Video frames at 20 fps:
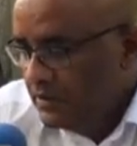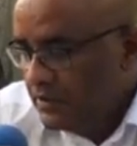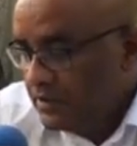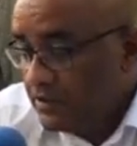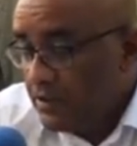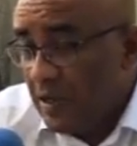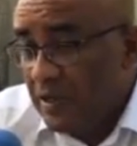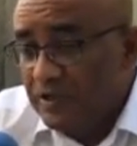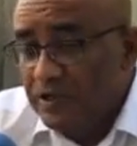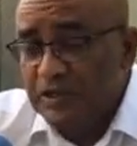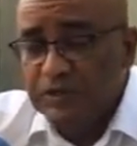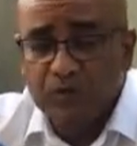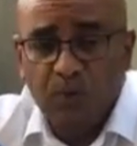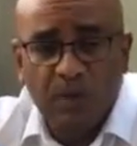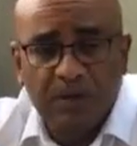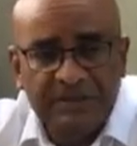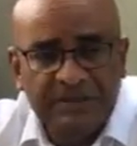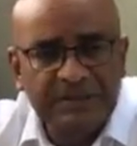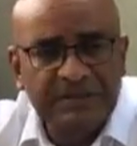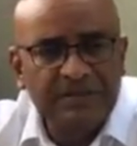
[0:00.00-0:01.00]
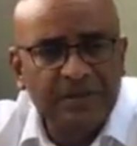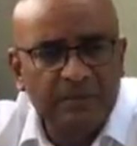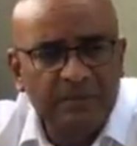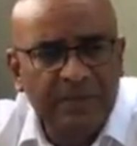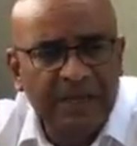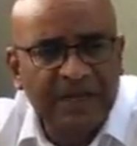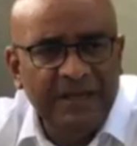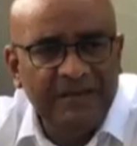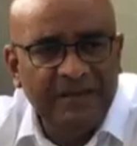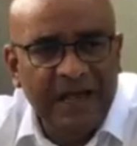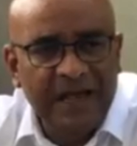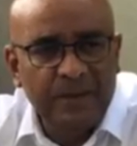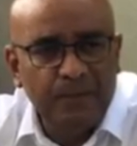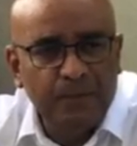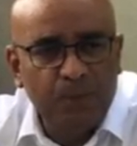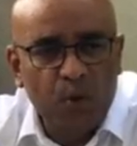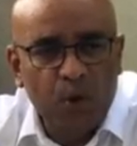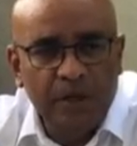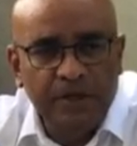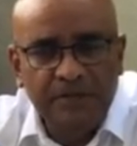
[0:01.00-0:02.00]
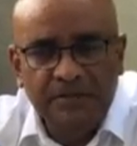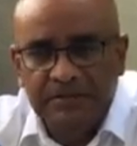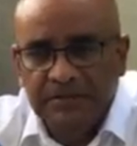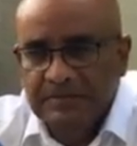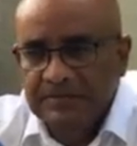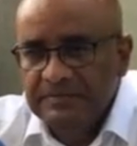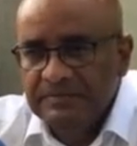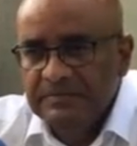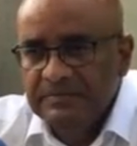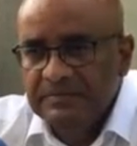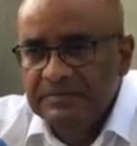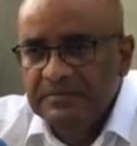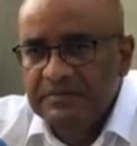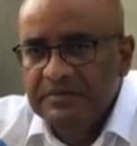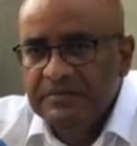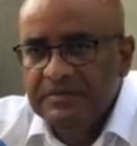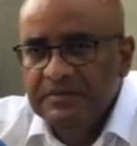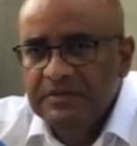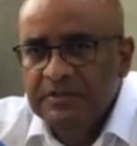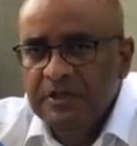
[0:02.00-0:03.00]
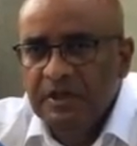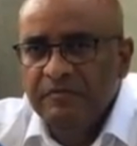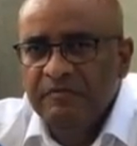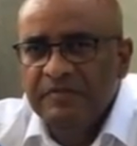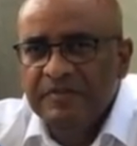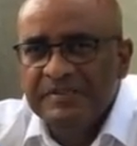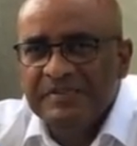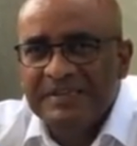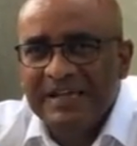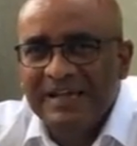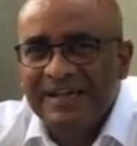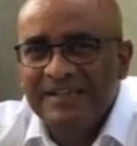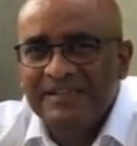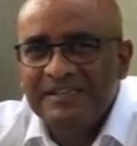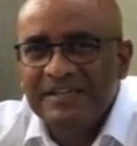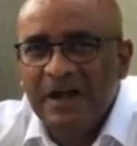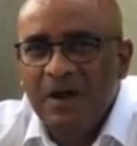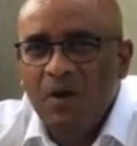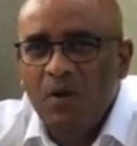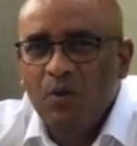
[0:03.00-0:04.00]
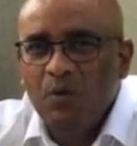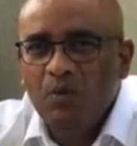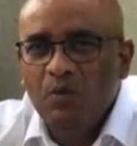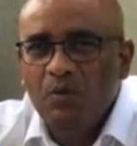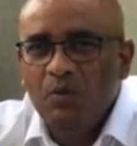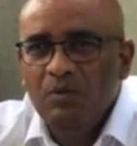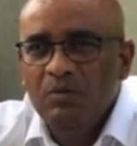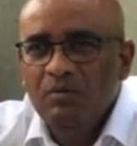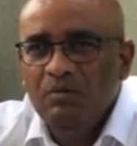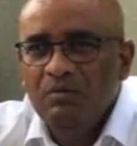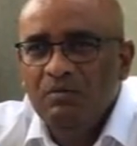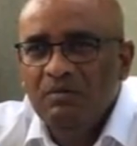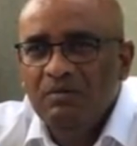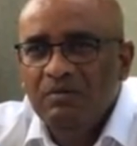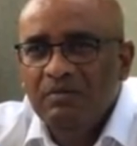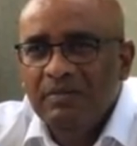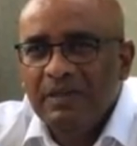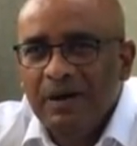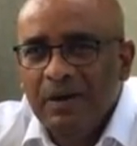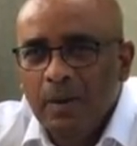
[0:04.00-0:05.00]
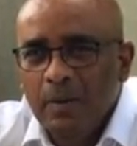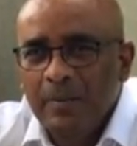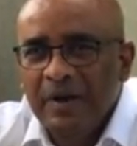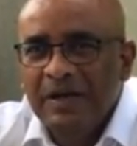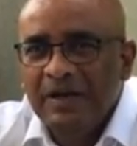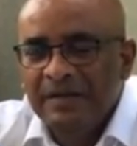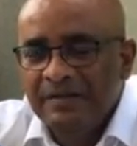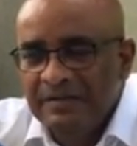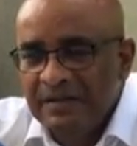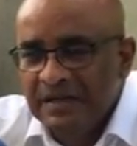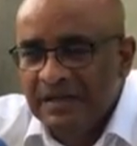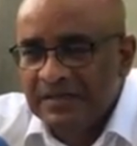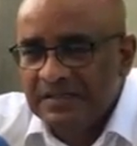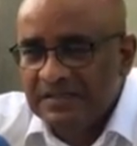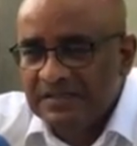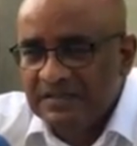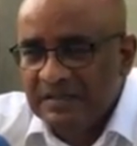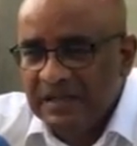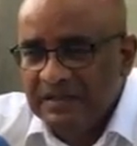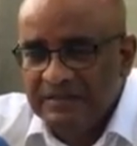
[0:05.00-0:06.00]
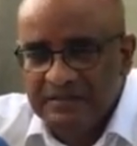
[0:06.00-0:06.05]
So I just wanted to make that point to emphasize how terrible it is that